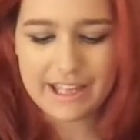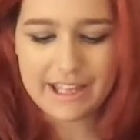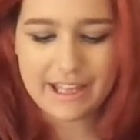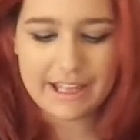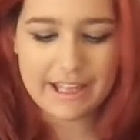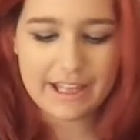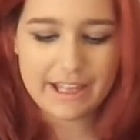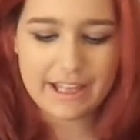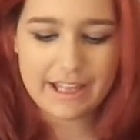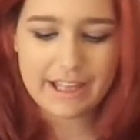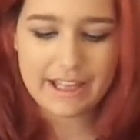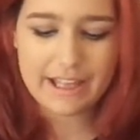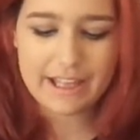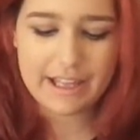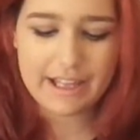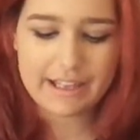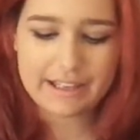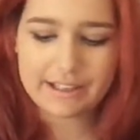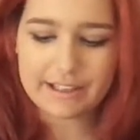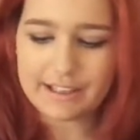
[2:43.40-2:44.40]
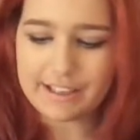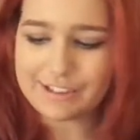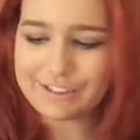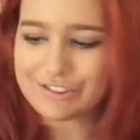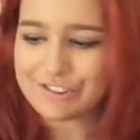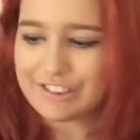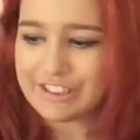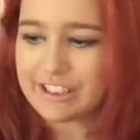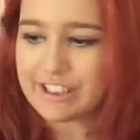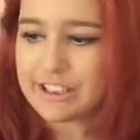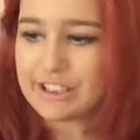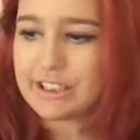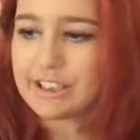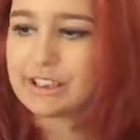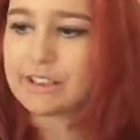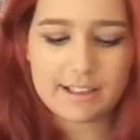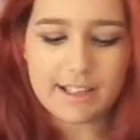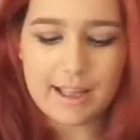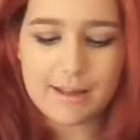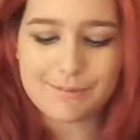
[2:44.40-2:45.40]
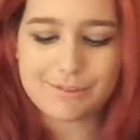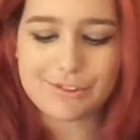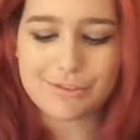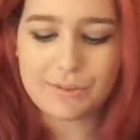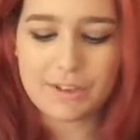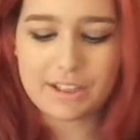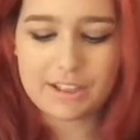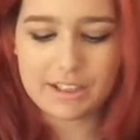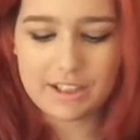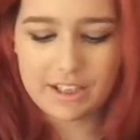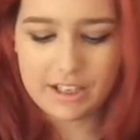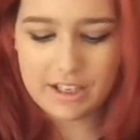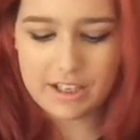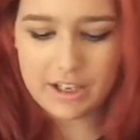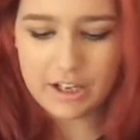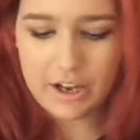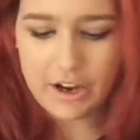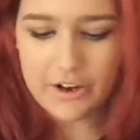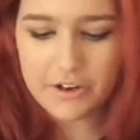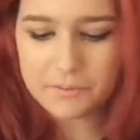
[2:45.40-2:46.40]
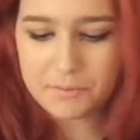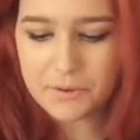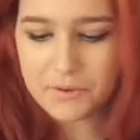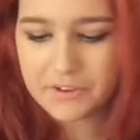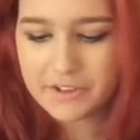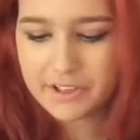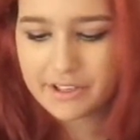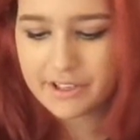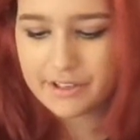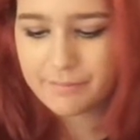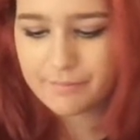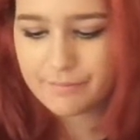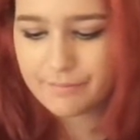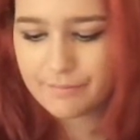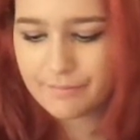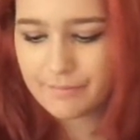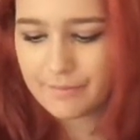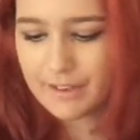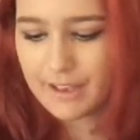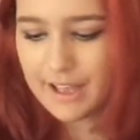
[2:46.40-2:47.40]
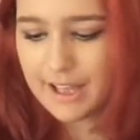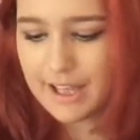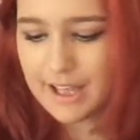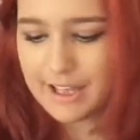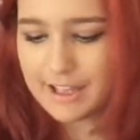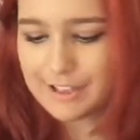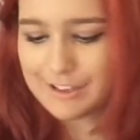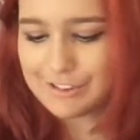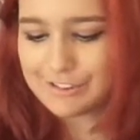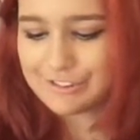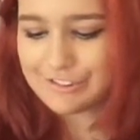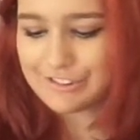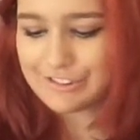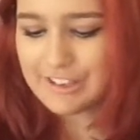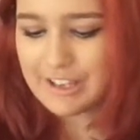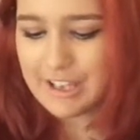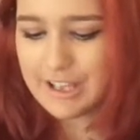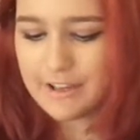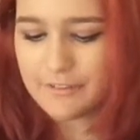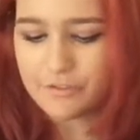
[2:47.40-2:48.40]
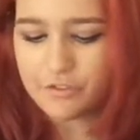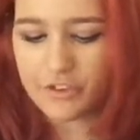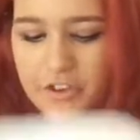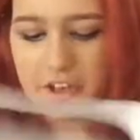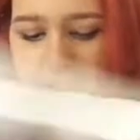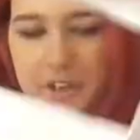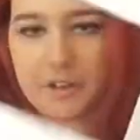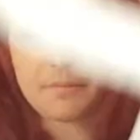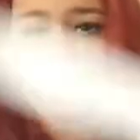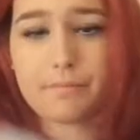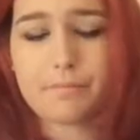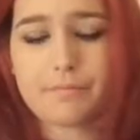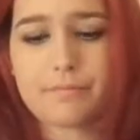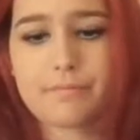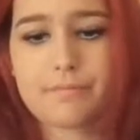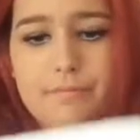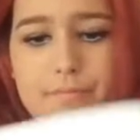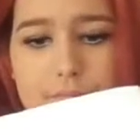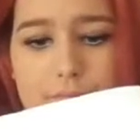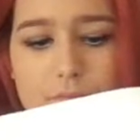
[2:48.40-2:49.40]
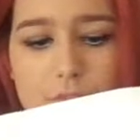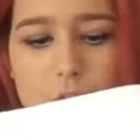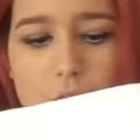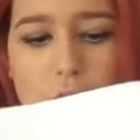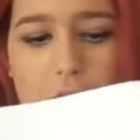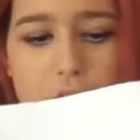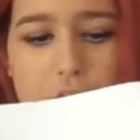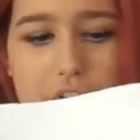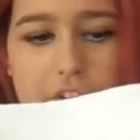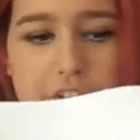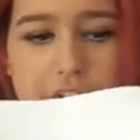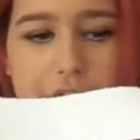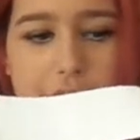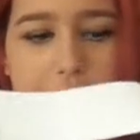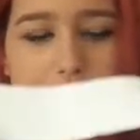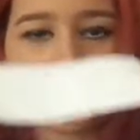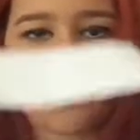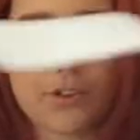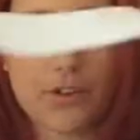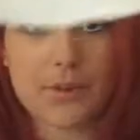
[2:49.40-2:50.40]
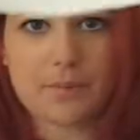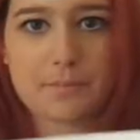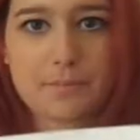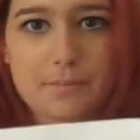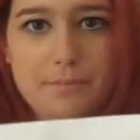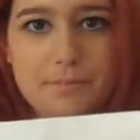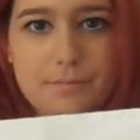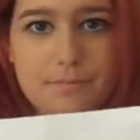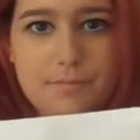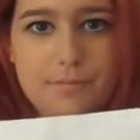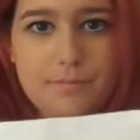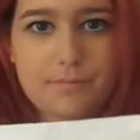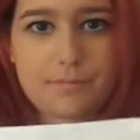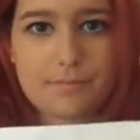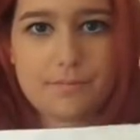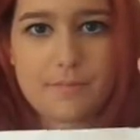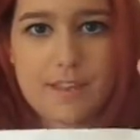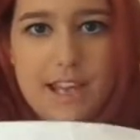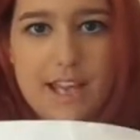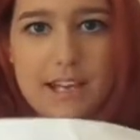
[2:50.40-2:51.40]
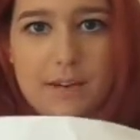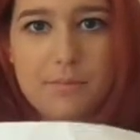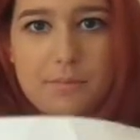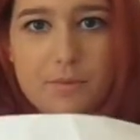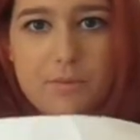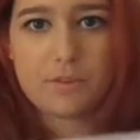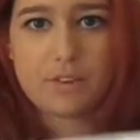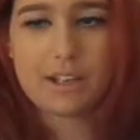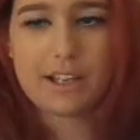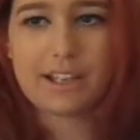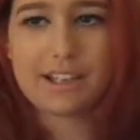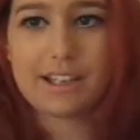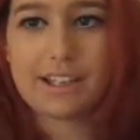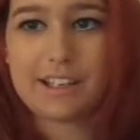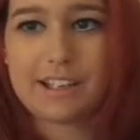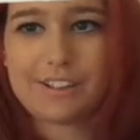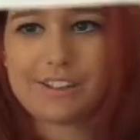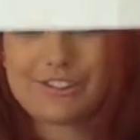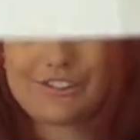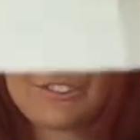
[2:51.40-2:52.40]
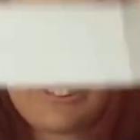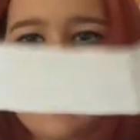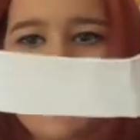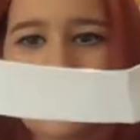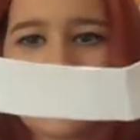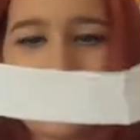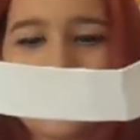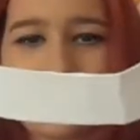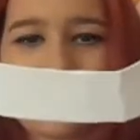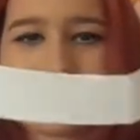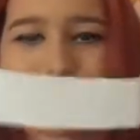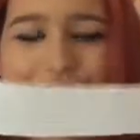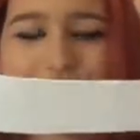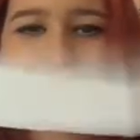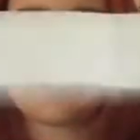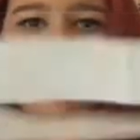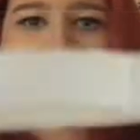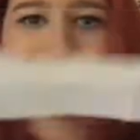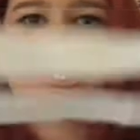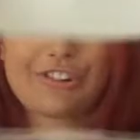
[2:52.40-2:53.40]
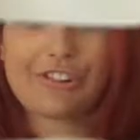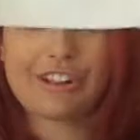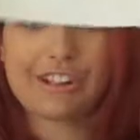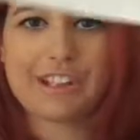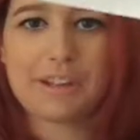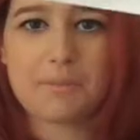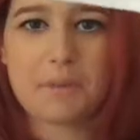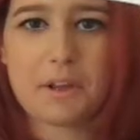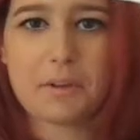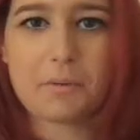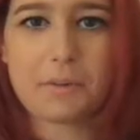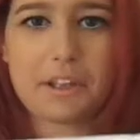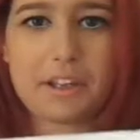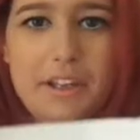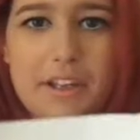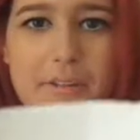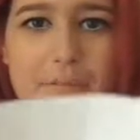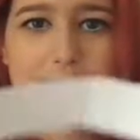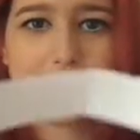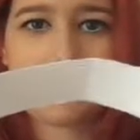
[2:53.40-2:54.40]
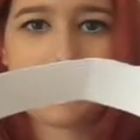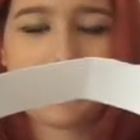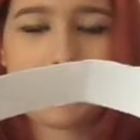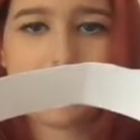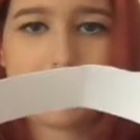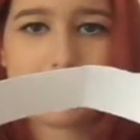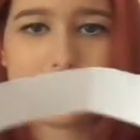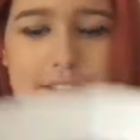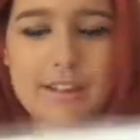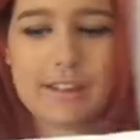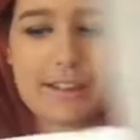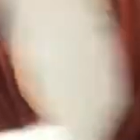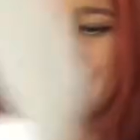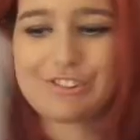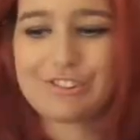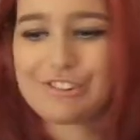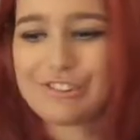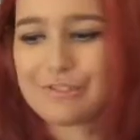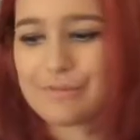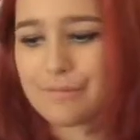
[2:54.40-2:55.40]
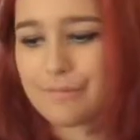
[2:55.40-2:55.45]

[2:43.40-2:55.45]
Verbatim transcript: And let's see. It comes with the cardboard, as every order from any any site that sells L-Email wig does.